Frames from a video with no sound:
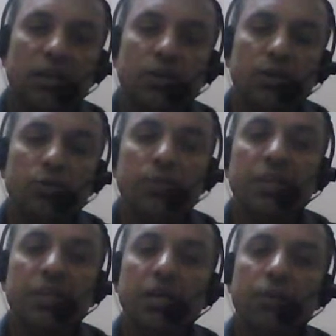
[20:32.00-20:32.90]
to
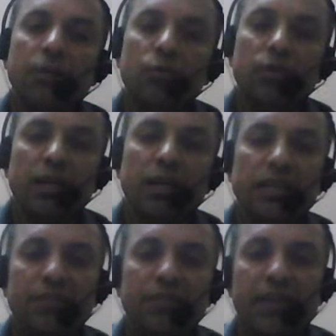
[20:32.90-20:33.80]
bring about an
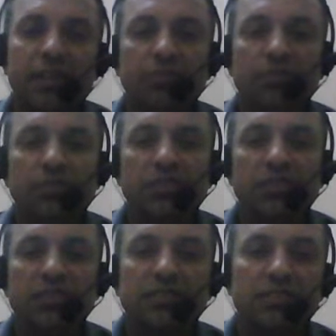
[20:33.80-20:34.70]
effective
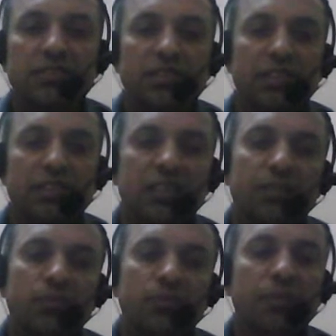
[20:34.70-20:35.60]
changes in the
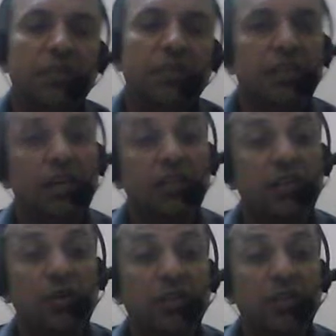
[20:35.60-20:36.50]
movement
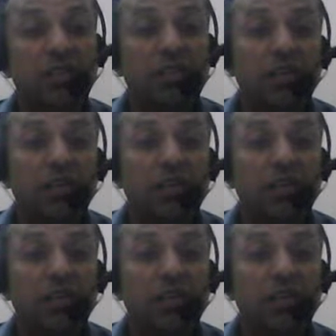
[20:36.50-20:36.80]
according